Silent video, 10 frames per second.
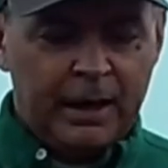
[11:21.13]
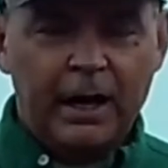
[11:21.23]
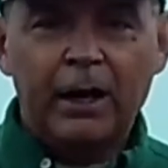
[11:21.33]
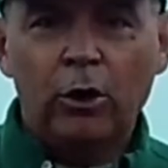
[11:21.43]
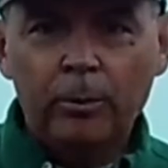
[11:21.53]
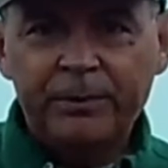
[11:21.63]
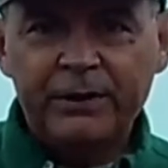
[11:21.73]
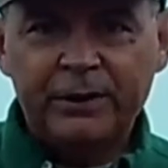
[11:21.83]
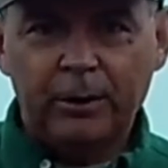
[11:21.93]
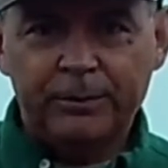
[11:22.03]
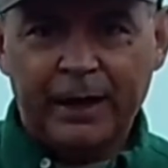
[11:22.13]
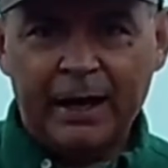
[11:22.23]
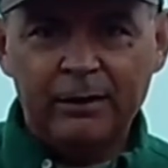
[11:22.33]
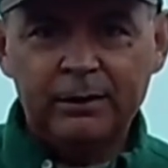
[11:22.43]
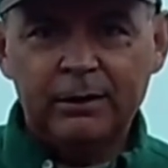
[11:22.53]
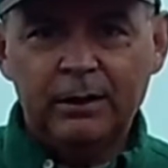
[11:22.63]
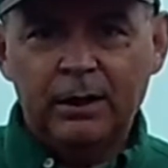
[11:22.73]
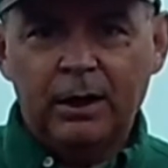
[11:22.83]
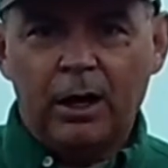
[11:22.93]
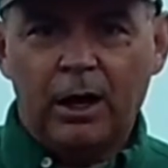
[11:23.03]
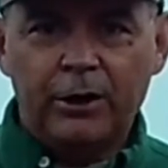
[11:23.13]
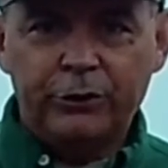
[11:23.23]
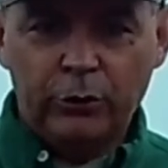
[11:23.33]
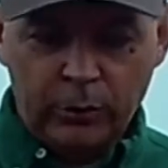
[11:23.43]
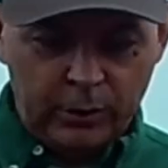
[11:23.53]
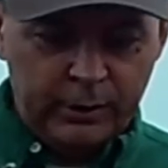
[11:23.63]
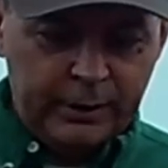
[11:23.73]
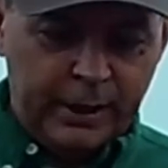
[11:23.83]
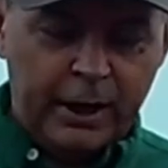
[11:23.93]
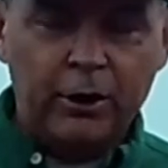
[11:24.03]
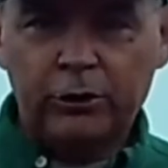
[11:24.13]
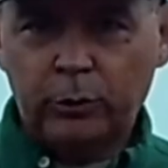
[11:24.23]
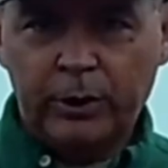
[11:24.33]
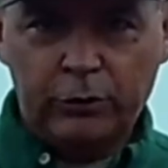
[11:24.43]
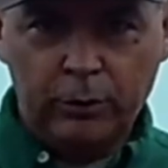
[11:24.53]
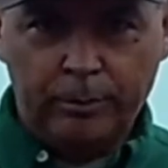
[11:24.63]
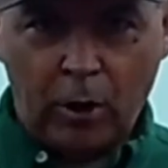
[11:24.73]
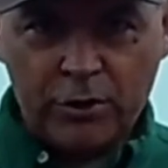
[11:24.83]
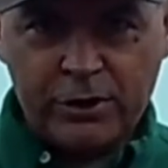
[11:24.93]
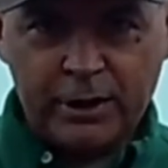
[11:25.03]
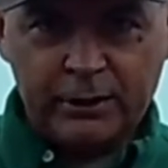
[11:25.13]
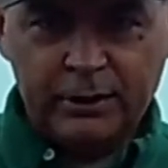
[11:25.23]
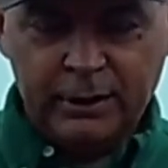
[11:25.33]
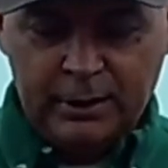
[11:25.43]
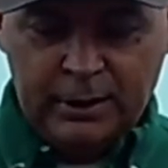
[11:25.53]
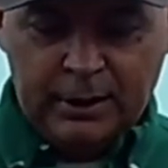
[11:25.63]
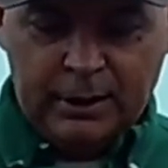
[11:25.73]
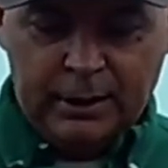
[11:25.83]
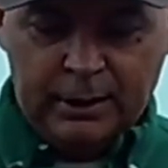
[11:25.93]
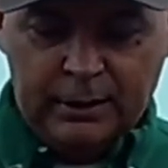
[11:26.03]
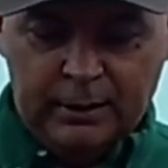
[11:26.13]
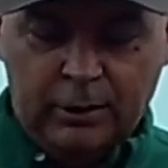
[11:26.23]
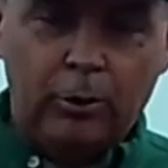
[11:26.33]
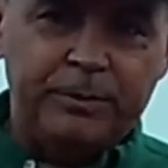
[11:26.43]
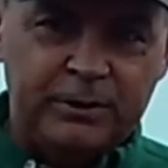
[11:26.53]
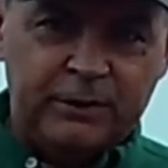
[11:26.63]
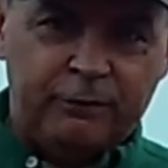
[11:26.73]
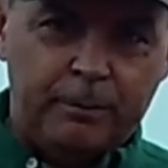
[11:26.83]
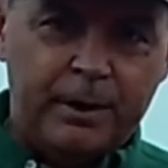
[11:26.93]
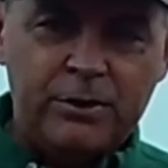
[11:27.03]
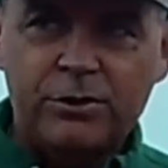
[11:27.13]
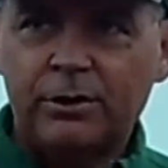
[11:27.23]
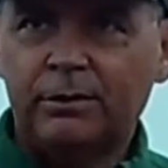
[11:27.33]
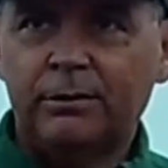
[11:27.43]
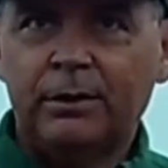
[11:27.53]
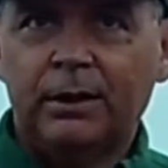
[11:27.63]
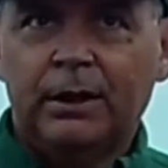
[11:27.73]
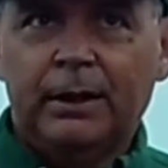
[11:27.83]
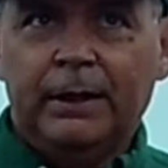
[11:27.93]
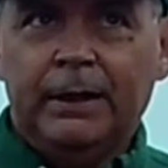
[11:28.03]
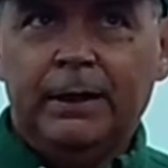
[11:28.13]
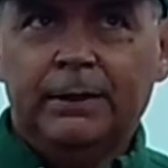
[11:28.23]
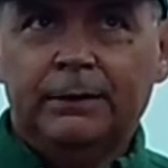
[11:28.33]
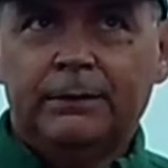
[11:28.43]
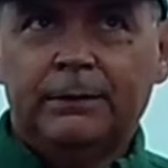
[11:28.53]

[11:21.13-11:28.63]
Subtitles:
I hope this helps out on your AR-22 project. I hope this information is